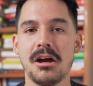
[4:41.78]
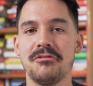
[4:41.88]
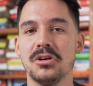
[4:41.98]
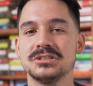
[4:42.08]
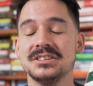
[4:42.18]
All
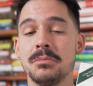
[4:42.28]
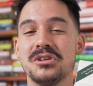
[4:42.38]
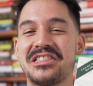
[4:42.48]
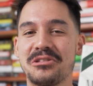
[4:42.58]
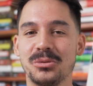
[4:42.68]
right, folks,
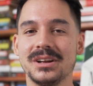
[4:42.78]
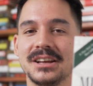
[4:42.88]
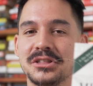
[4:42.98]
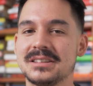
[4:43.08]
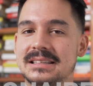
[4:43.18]
number
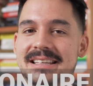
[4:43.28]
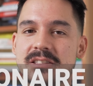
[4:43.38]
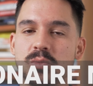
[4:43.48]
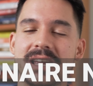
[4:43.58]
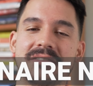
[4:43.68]
3 on this
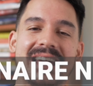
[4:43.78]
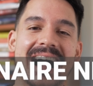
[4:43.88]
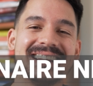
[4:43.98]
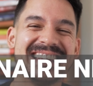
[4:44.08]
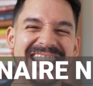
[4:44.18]
list, we have
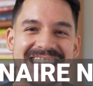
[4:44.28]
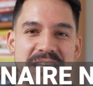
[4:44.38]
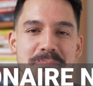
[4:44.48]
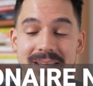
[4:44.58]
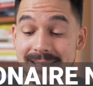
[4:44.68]
got
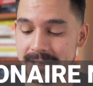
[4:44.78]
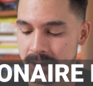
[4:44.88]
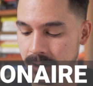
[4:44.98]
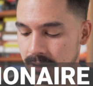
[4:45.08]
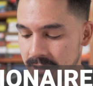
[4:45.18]
The
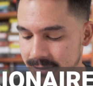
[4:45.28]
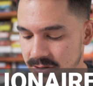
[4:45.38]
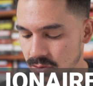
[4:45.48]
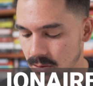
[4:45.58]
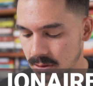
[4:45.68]
Millionaire
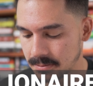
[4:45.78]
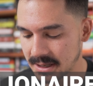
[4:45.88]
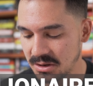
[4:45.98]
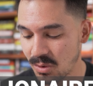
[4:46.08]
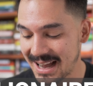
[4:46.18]
Next Door
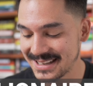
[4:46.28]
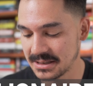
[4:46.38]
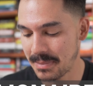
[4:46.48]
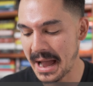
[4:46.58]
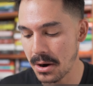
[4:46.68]
by the
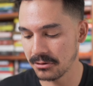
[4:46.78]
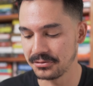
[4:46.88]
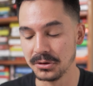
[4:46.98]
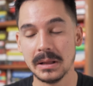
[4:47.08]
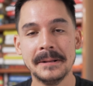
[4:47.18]
wise and
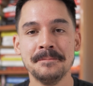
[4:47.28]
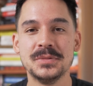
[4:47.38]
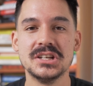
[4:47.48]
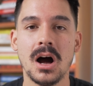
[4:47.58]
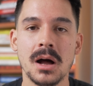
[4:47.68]
powerful
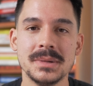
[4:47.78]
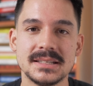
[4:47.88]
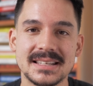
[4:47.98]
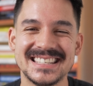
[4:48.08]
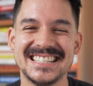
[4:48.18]

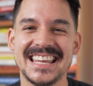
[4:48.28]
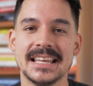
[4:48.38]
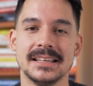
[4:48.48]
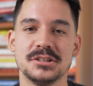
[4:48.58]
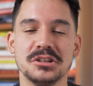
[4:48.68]
Thomas
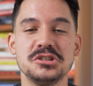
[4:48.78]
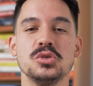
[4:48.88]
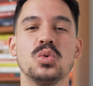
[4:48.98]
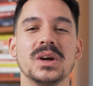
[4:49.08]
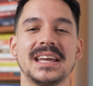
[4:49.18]
Stanley. So let's
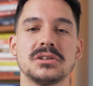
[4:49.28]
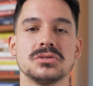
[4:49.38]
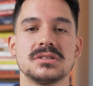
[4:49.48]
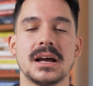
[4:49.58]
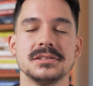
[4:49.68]
do a quick
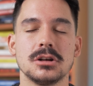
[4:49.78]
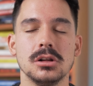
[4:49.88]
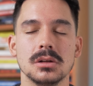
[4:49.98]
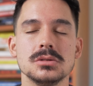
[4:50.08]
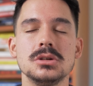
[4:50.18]
exercise.
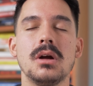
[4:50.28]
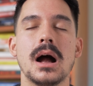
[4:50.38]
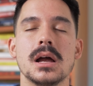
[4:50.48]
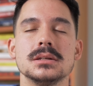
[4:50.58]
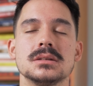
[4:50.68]
Close your
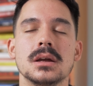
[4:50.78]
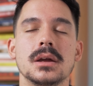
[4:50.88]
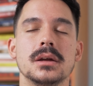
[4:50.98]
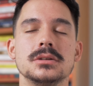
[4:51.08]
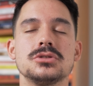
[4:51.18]
eyes
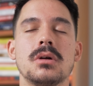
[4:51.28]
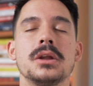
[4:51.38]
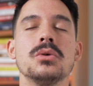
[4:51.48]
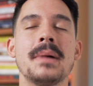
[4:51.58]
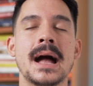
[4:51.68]
and
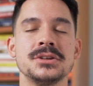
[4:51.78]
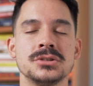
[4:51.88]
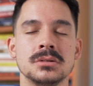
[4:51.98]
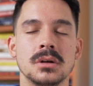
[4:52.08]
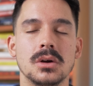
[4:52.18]
try to imagine